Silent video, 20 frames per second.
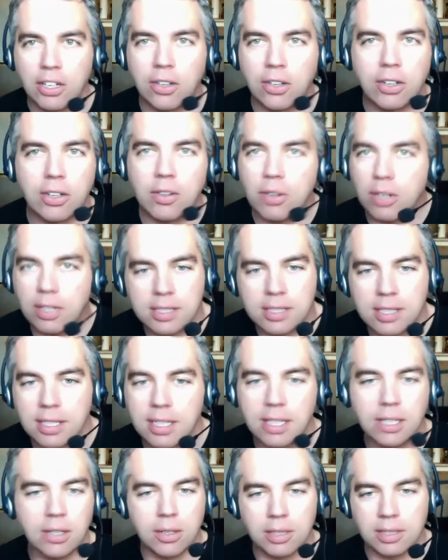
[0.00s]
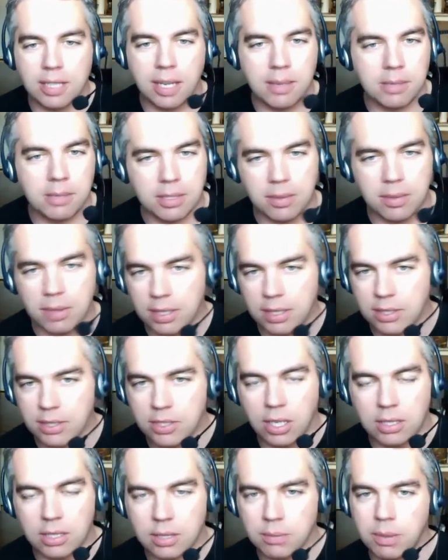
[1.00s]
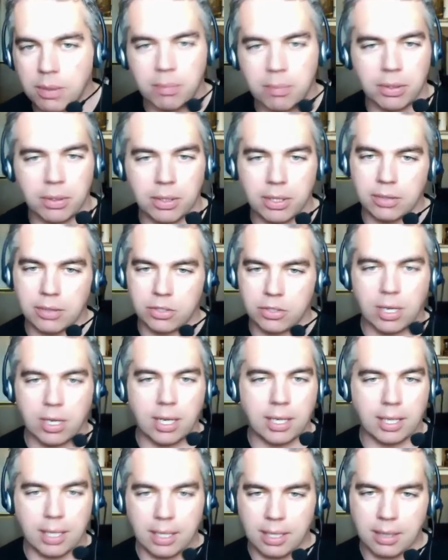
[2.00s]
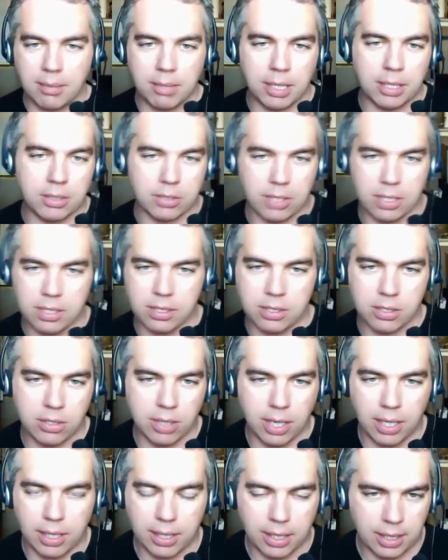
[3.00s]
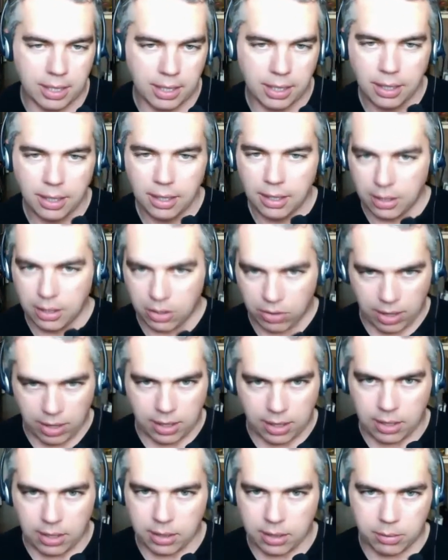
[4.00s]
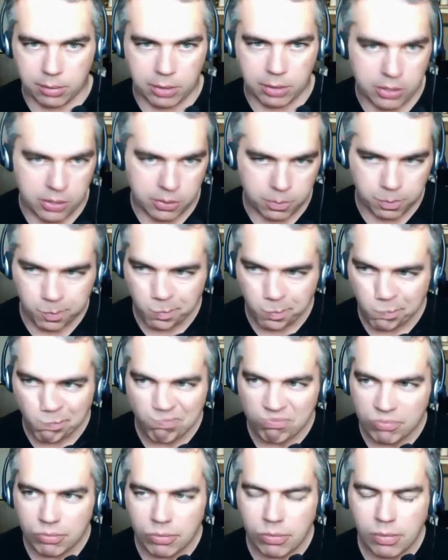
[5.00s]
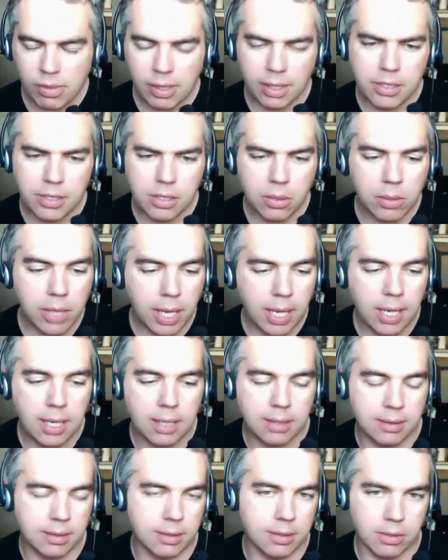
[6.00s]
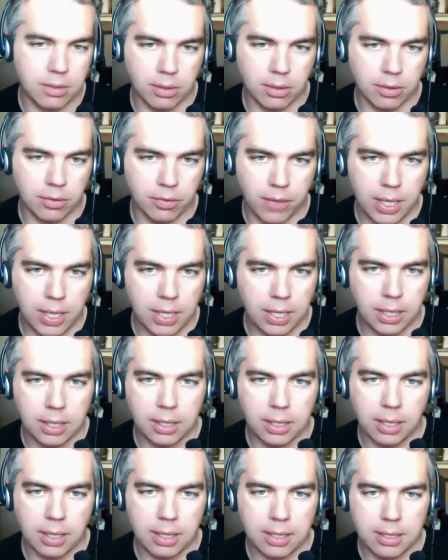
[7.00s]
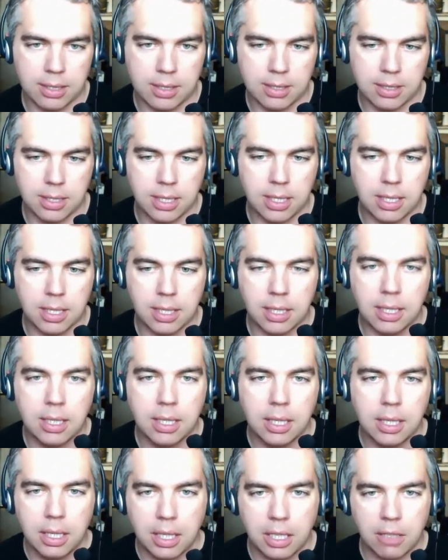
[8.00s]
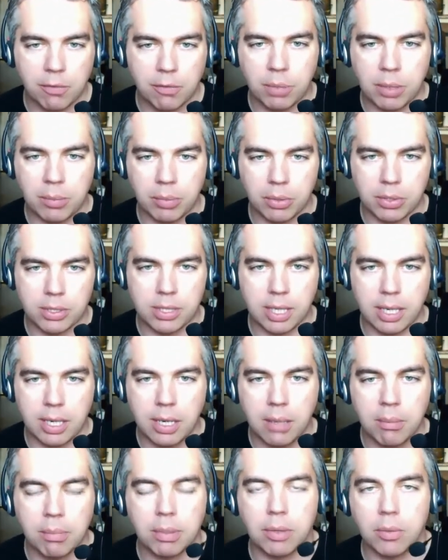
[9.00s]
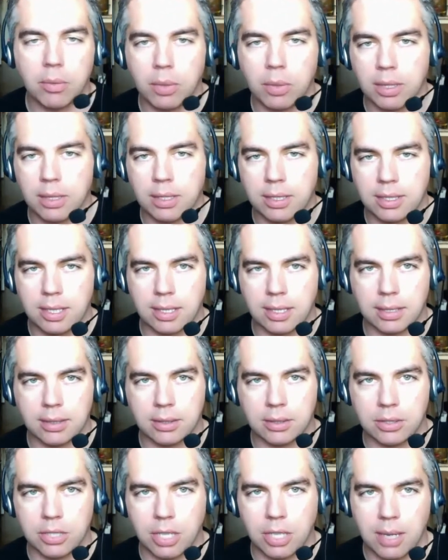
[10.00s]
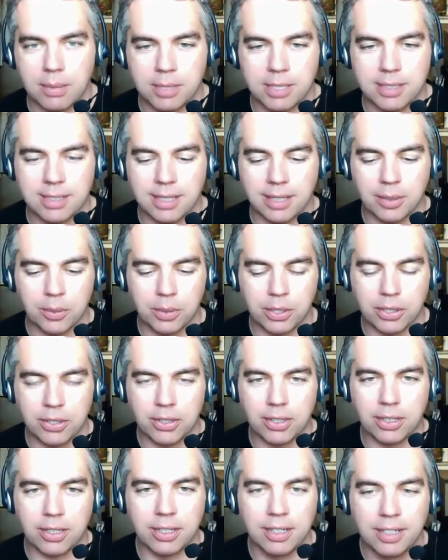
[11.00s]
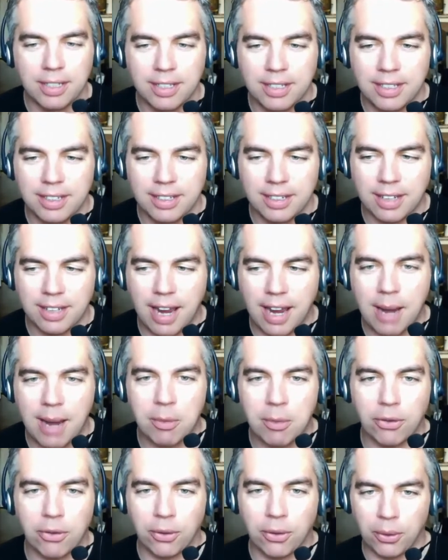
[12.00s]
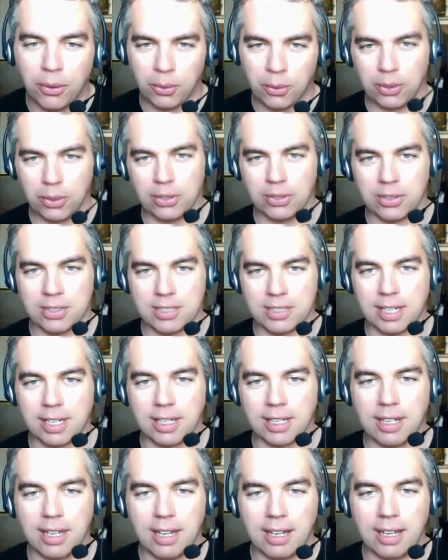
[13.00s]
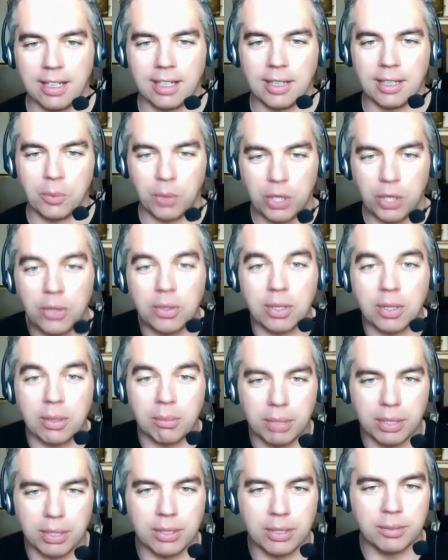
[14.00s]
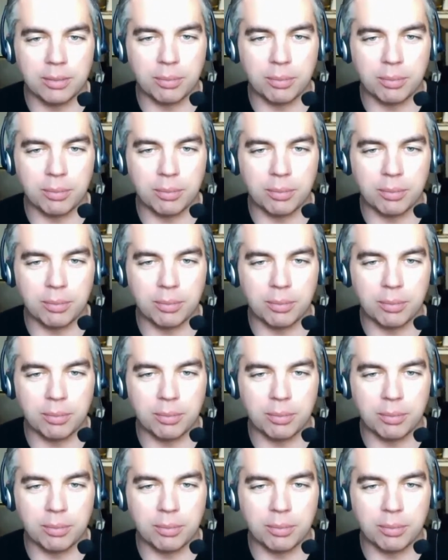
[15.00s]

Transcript: in New York City. Go to Times Square and talk to people. Try to get email addresses. Try to get credit card numbers. It's okay to sort of fake it and see if people sign up. But with the technical chops, it's like when you're a hammer, the whole world looks like a nail. And when you can build